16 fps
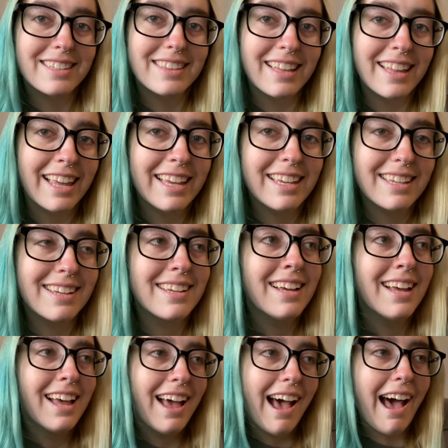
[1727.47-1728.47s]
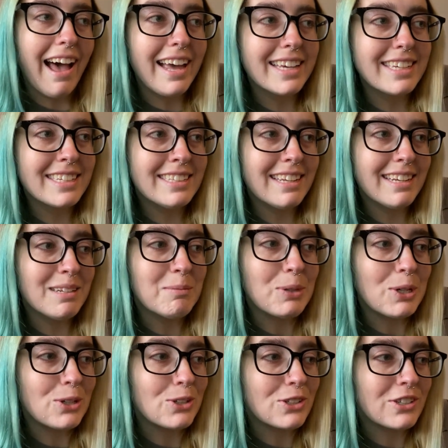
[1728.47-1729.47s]
Like, I cannot
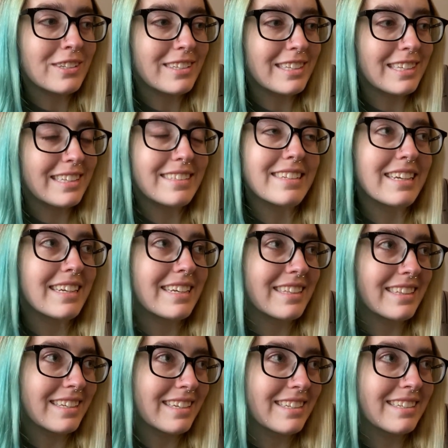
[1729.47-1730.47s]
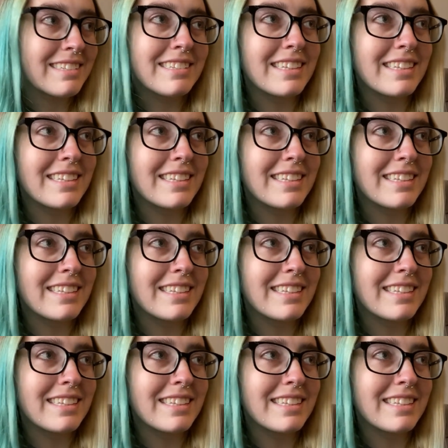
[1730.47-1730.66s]
emotionally take this.